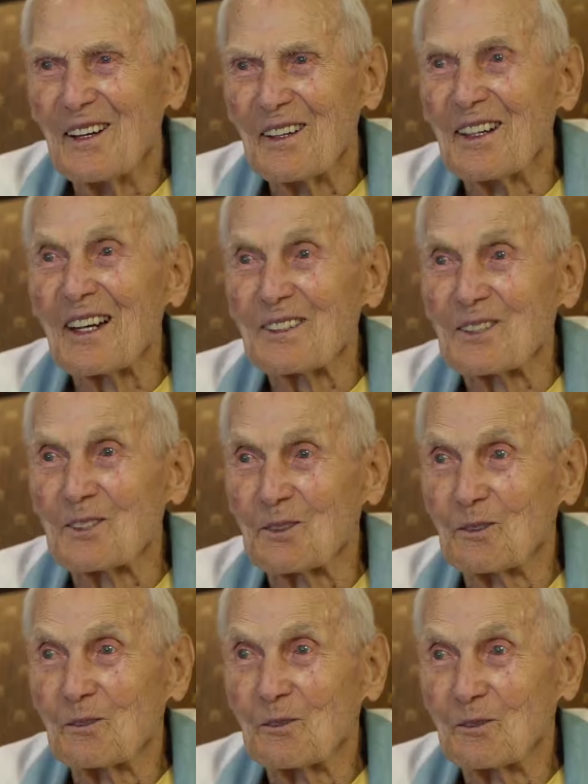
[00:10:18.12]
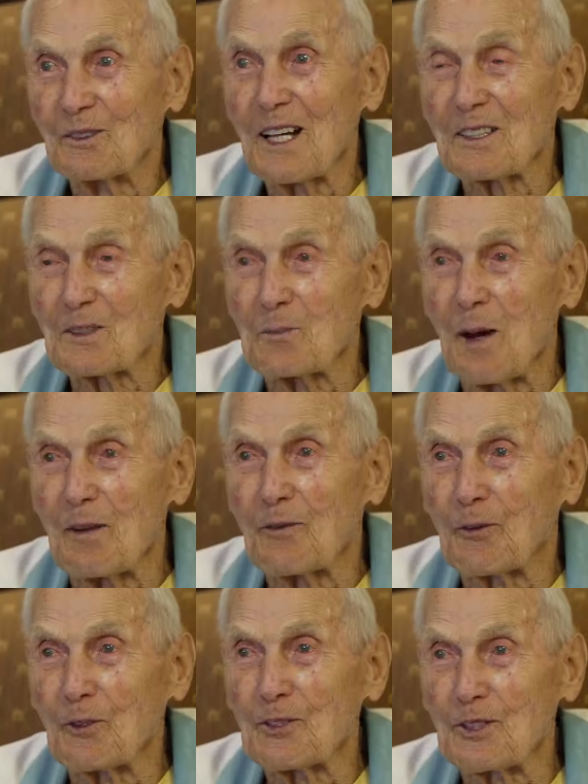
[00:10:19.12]
That's my
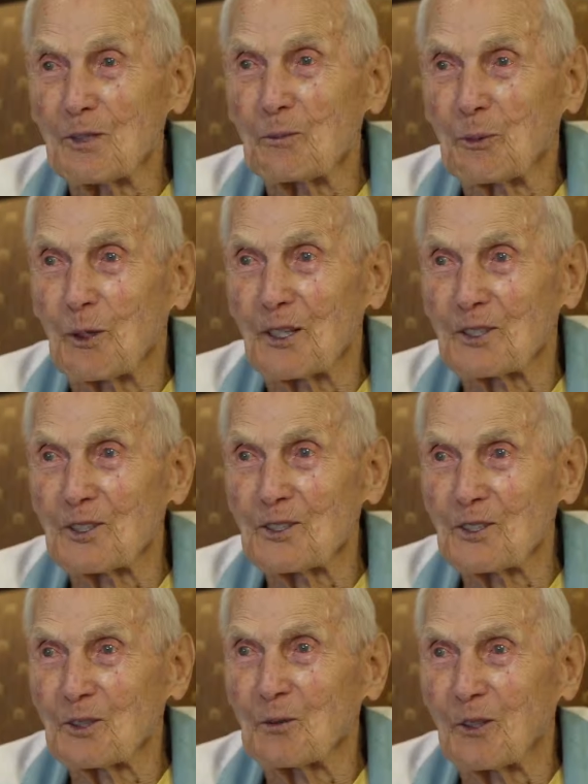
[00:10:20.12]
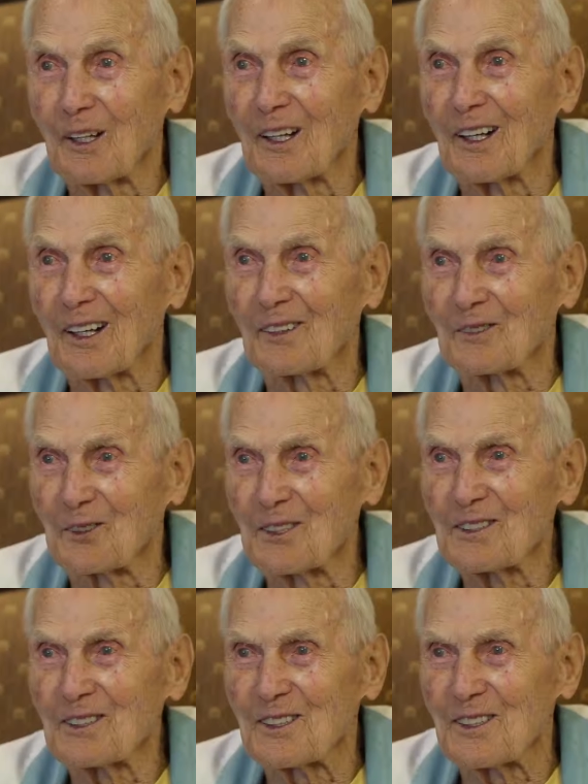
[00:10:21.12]
first impressions of what
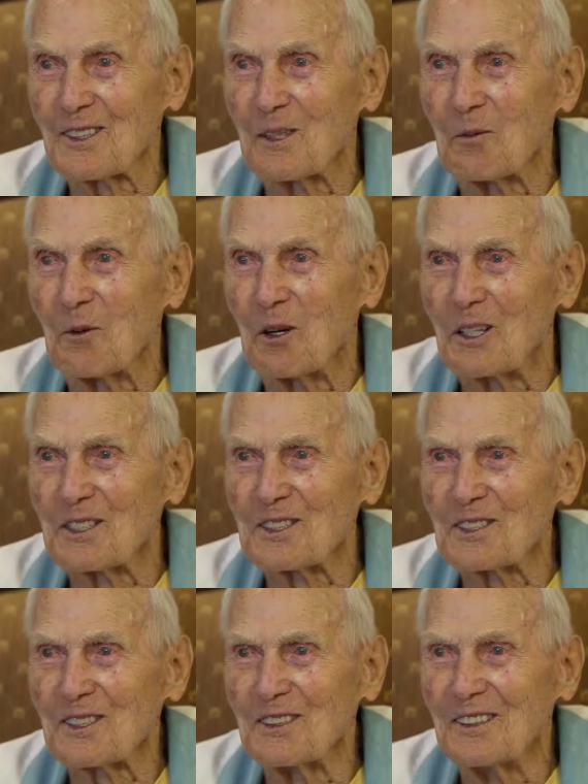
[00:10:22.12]
electricity was.